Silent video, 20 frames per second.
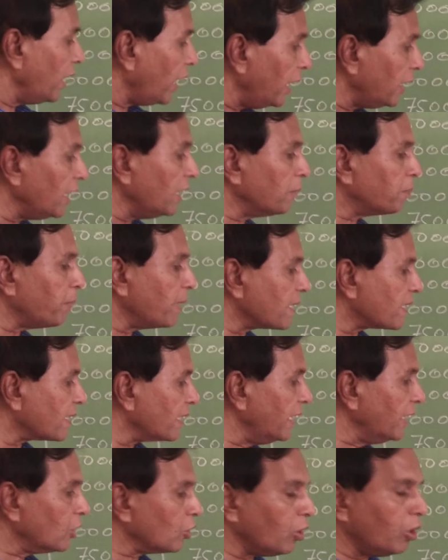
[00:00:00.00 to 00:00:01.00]

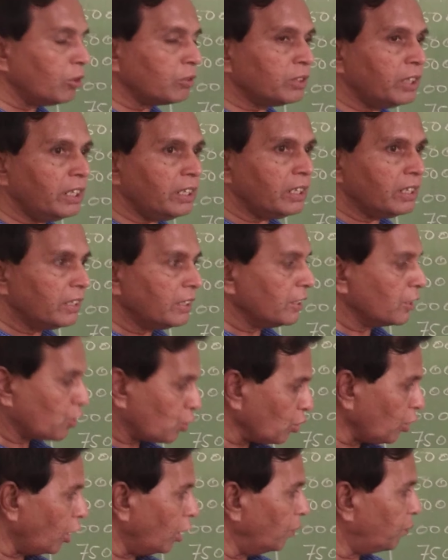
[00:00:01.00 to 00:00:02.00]
18% on the
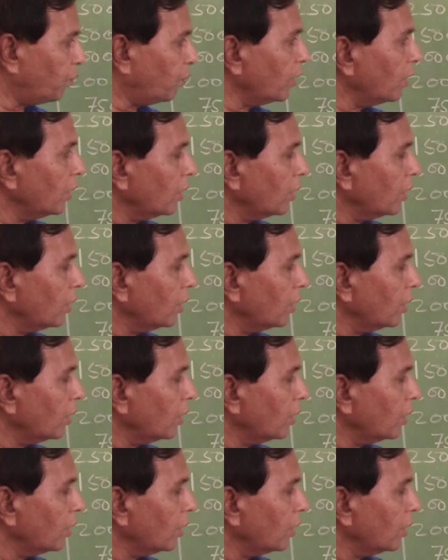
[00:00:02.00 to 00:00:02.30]
staff.